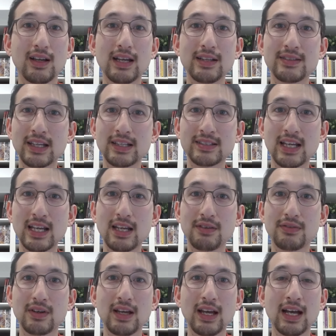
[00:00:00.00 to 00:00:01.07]
they save,
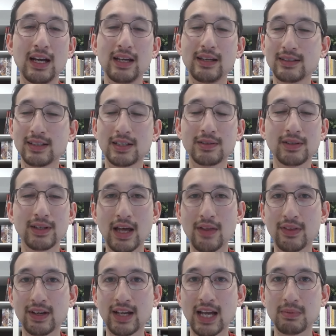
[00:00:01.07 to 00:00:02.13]
and literally
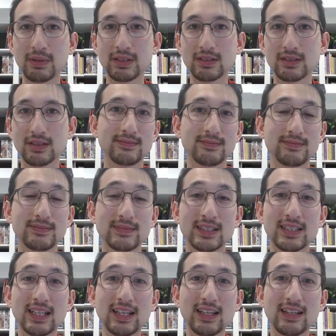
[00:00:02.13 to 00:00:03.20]
nothing happens. The
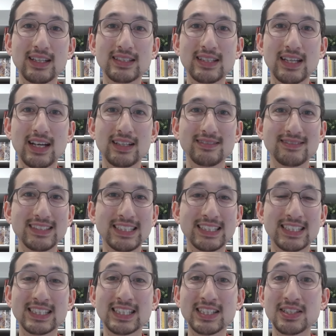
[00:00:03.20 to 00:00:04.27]
second is that it
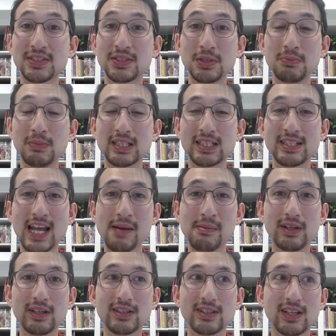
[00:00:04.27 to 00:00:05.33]
just doesn't do much
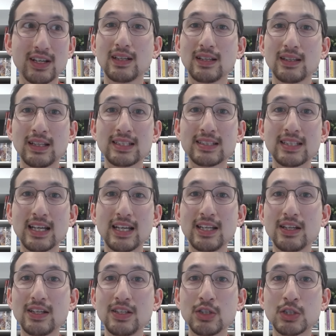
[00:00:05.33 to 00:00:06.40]
damage. Let's say
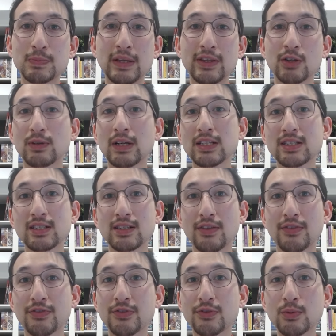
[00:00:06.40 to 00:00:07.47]
you spend the rest of the
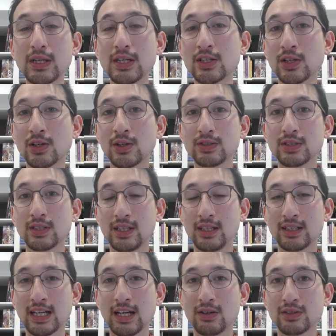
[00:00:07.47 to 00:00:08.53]
3 turns of the
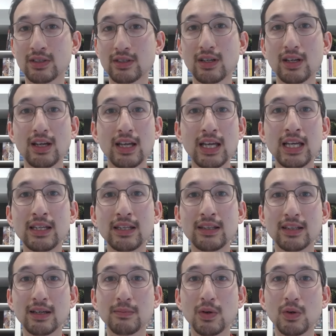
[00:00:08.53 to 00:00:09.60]
encounter hitting
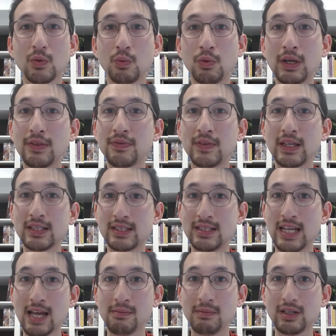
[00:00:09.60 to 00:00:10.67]
them with this
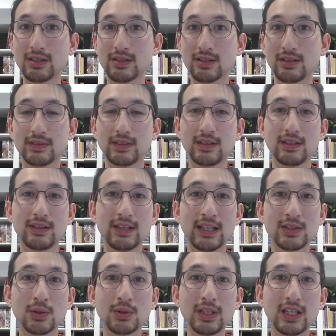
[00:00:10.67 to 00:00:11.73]
damage. That's
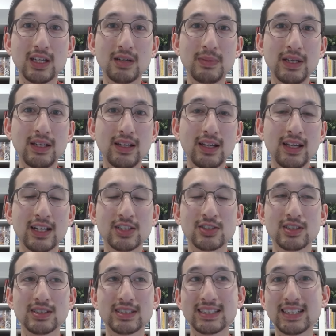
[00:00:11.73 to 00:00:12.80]
only going to be an extra
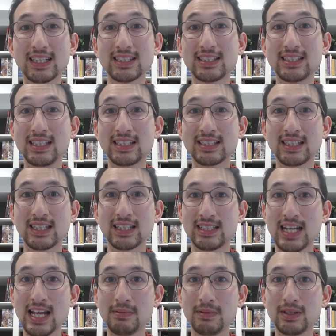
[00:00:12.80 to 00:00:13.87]
6d6
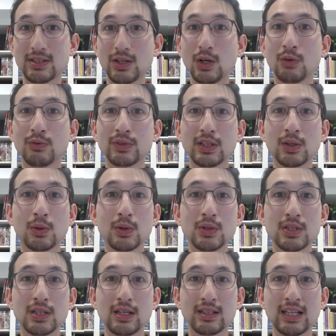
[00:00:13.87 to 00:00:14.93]
damage over the course of
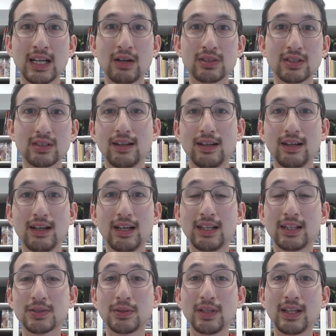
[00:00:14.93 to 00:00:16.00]
the encounter. And it's
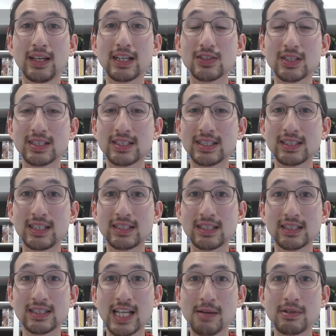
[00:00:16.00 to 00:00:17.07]
only an extra 66
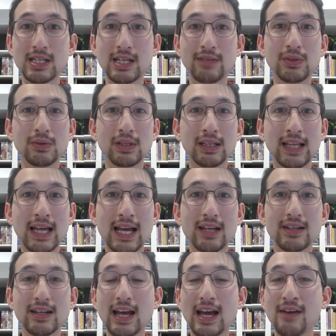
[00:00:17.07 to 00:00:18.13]
damage if you land
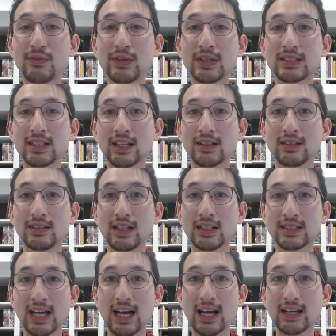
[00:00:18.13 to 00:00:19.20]
every single
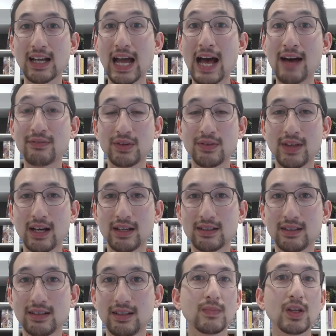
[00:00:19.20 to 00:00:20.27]
attack after that.
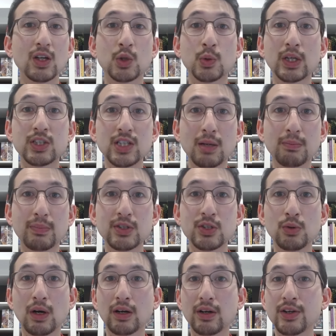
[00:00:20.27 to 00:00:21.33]
A quick jump to
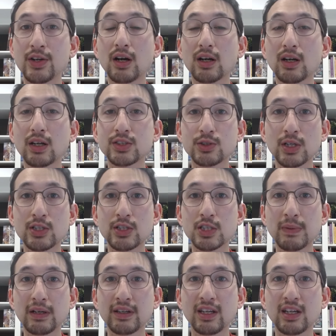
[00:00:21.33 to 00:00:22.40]
our non-concentration
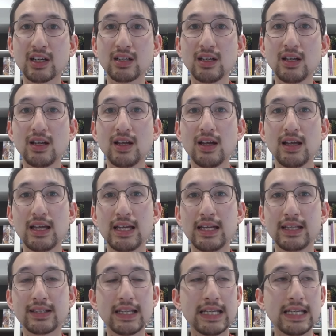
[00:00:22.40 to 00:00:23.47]
spell here.
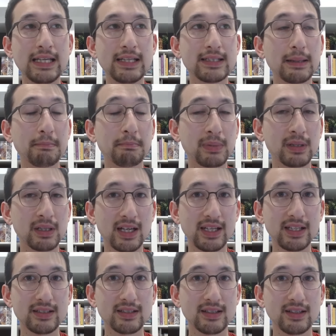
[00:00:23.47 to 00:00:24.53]
It is Blight.